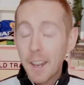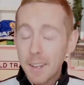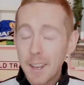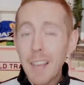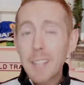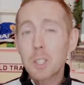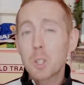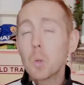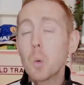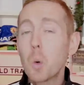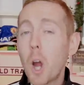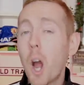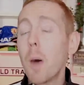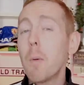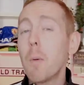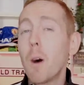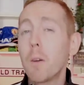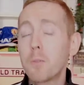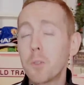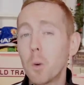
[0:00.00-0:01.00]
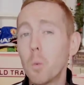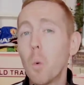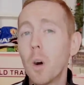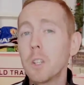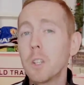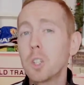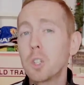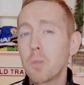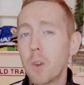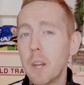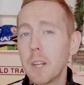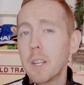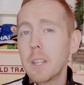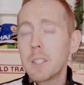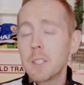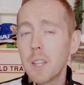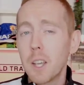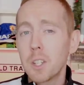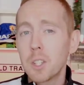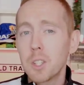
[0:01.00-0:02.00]
And that's all come after one training
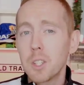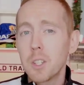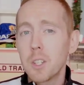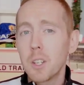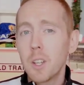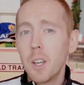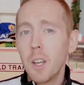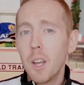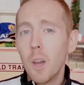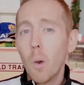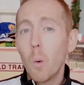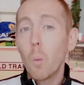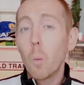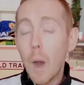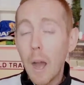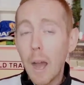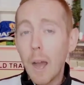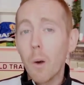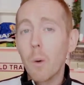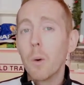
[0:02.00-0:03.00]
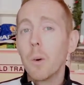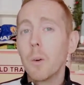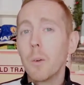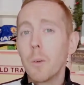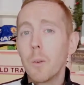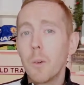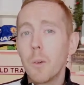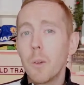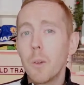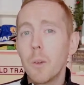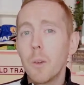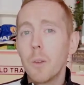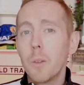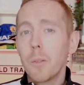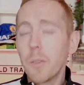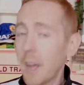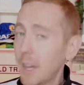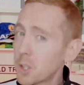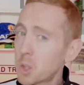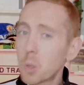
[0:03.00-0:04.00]
session. Wow.
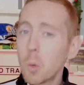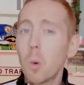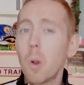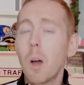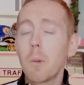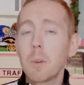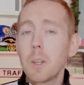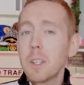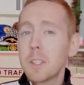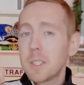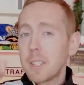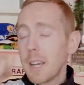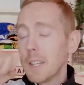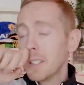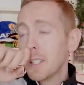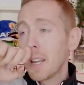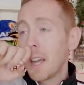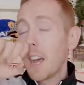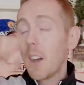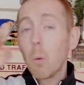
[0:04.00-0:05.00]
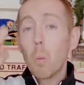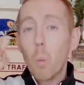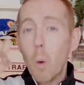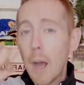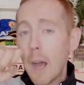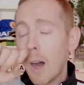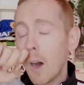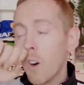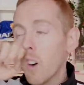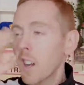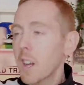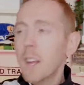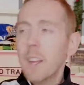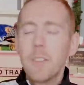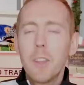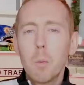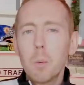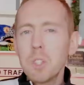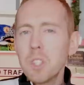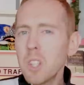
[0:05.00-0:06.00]
That's all I'm going to say to that. Wow.
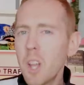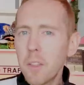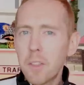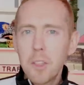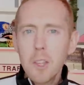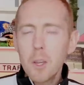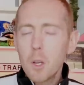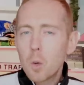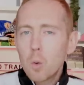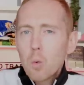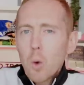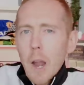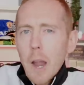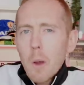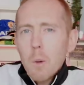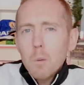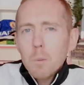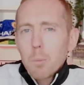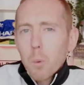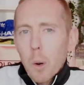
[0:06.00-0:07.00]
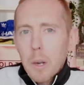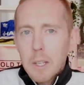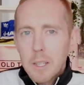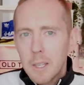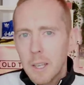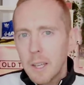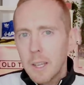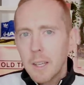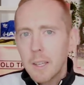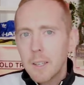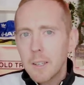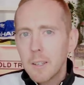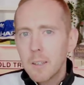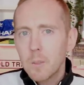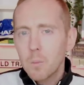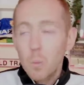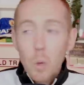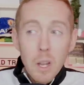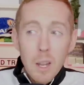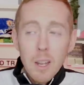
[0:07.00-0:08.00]
There was nothing groundbreaking,
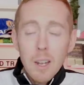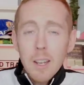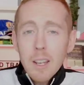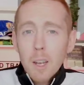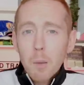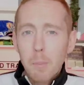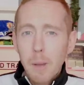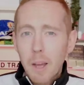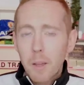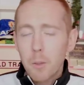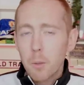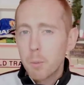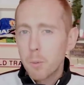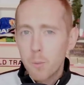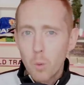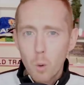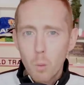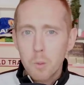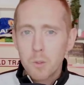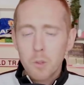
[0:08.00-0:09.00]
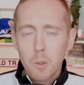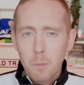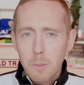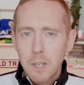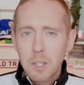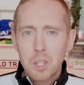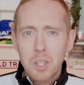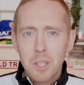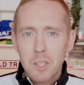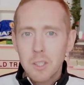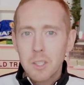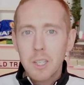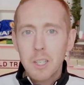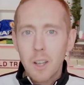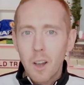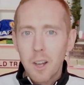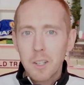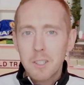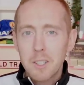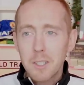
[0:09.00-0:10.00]
really, about the performance of Manchester
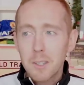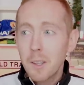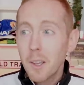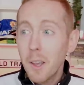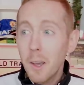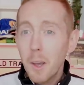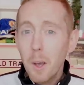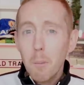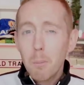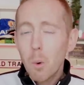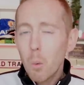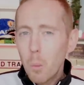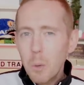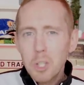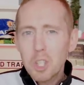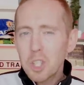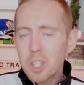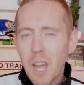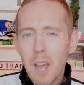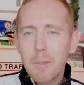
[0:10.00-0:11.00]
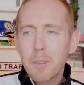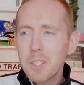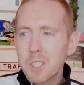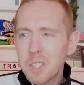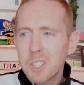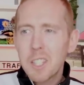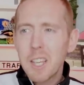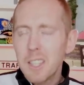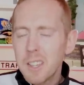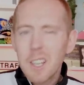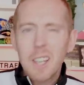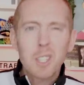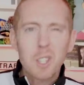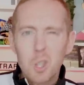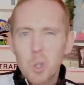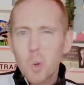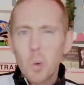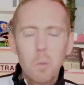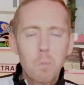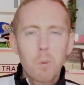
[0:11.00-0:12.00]
United. But we just haven't seen that
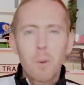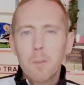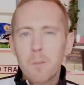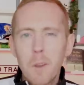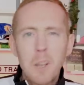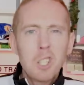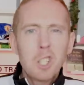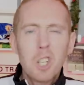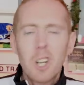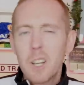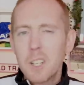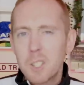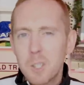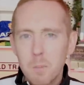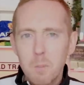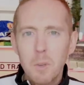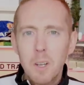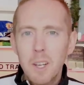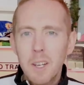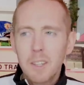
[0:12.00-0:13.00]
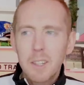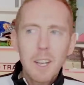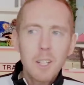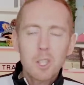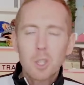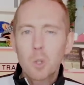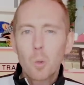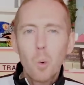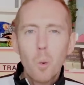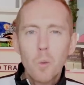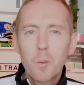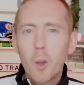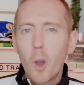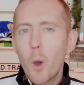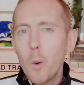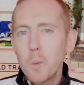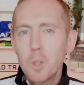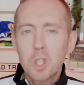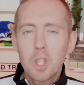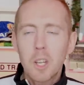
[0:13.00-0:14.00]
sort of professionalism, that sort of
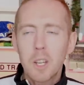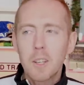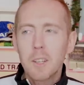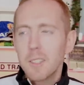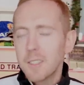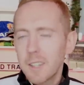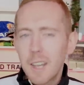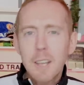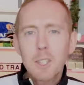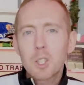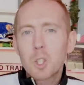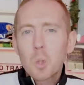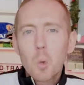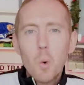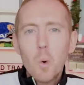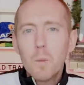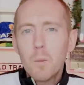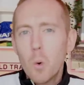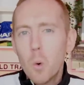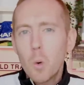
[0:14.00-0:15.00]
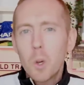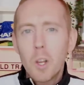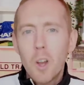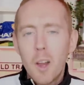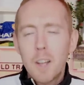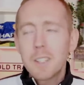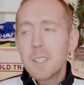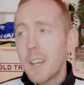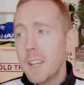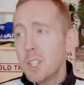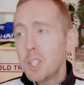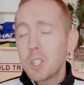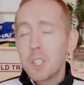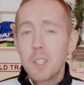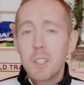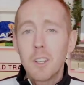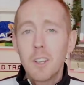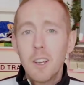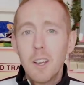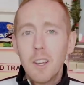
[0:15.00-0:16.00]
coaching, that sort of
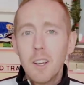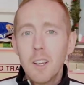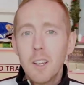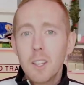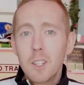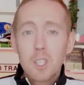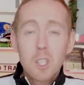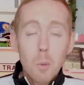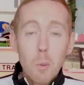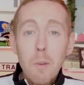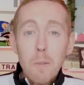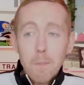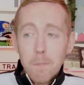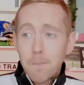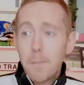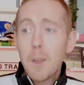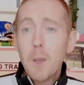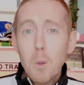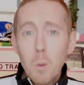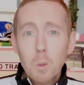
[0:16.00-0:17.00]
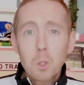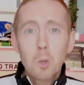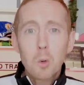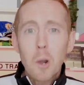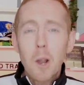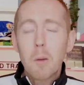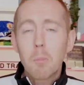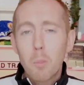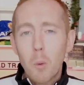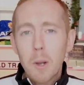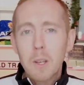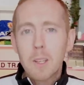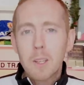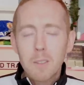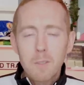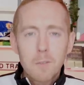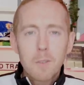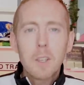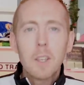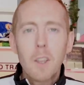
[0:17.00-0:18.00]
organisation. So it feels
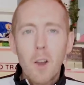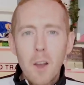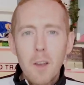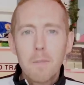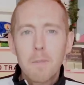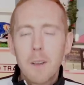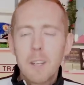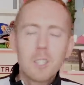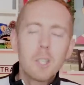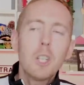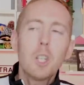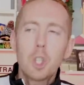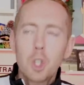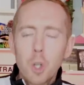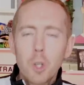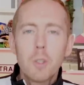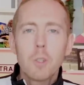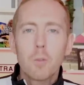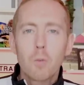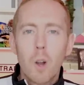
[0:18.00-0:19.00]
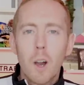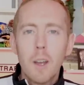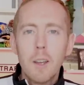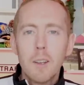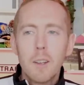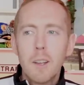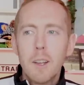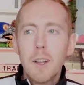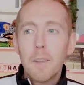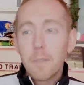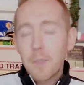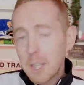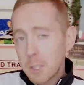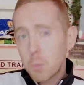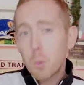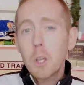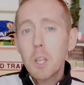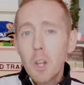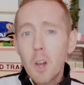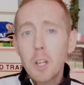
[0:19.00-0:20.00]
groundbreaking for United fans. It shouldn't, right?
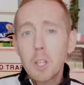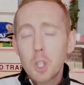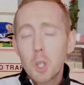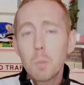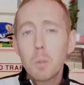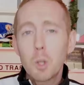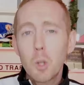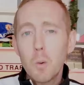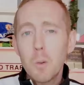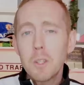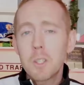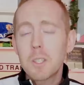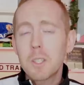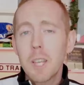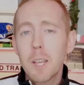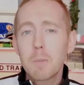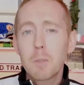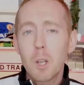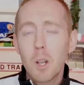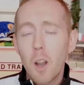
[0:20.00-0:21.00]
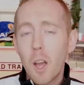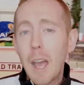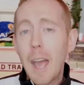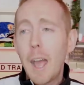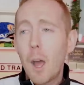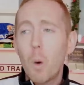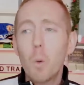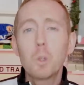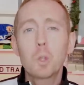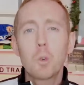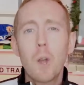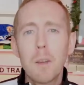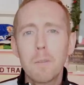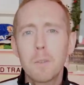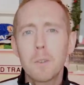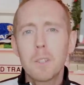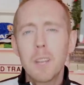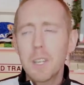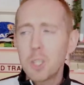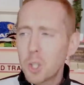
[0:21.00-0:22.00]
That's what United should be doing to teams at, at Old
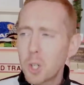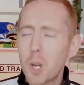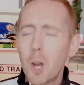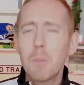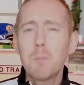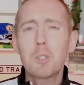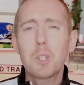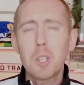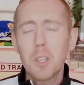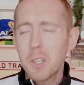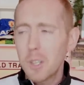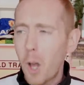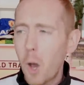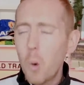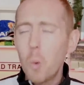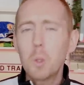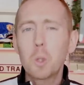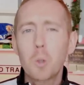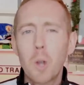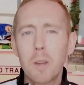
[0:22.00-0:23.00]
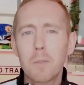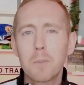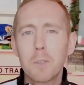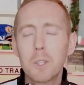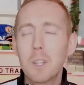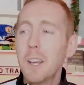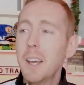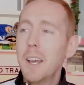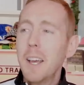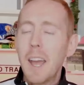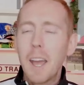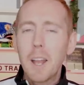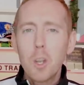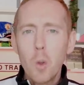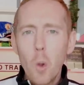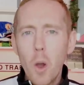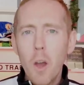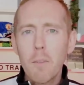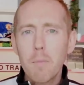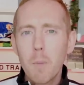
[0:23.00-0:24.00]
Trafford. They should come to Old Trafford
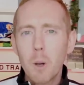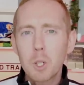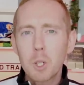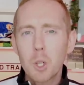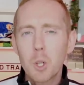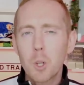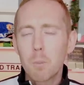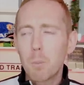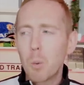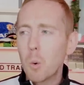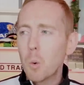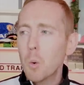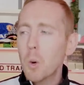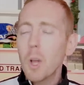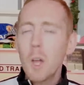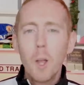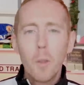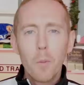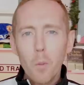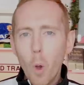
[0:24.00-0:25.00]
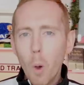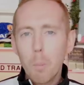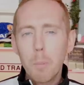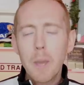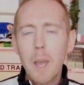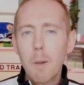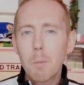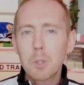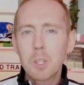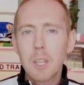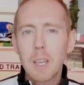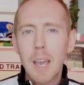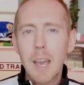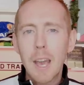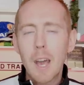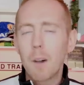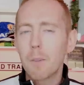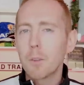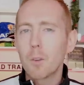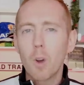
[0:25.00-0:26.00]
and not have much of the ball, not be able to get
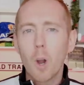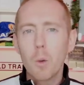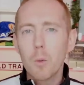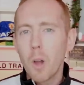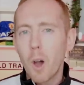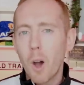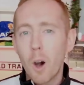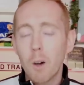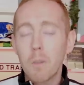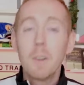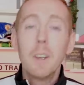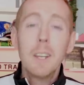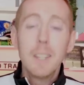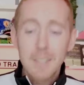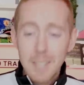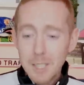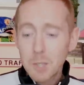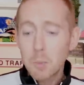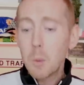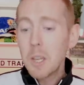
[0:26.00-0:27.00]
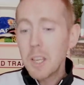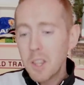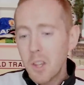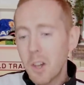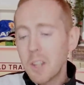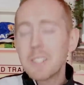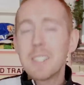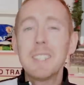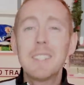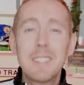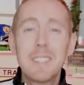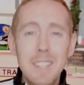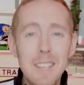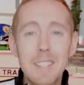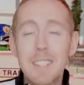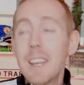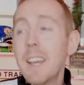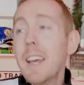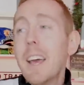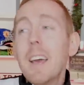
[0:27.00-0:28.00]
out of their own half. That's what United
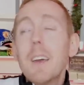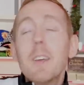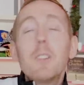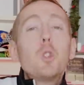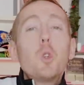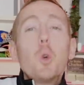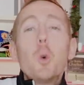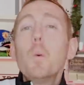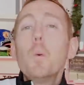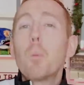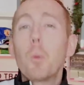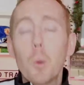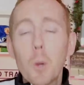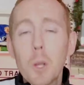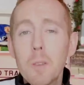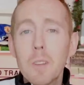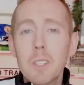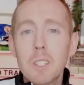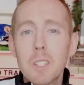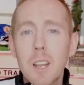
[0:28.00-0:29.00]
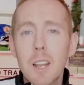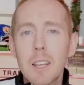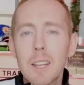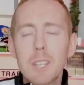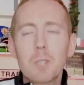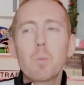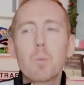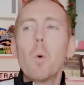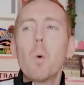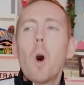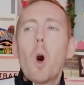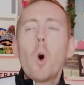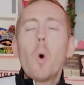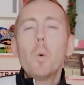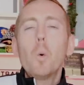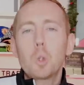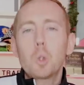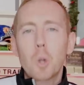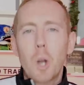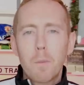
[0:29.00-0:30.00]
did do previously. That's what
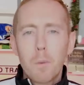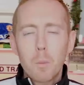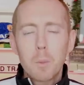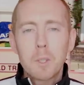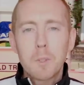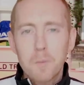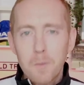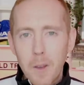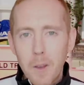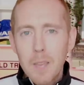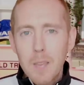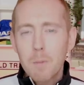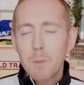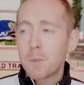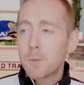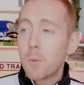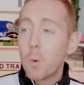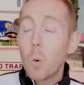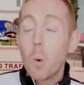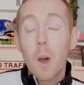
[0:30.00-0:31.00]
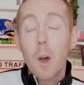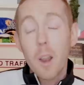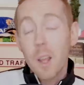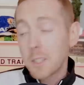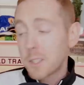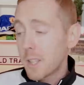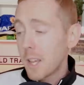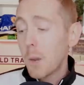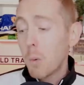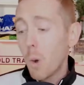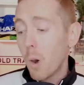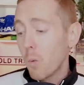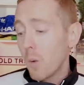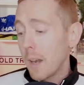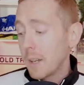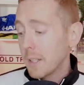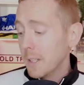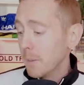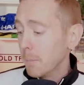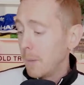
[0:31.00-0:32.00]
Old Trafford was famous for. And I'll tell you what,
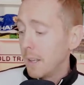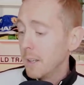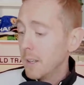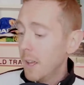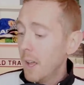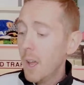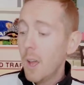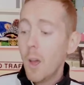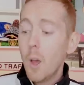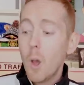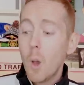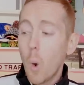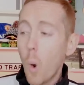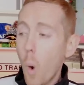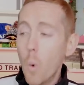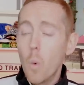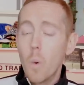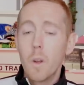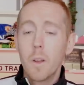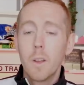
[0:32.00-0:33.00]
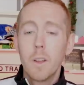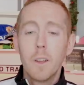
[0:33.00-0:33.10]
Rangnick man, who?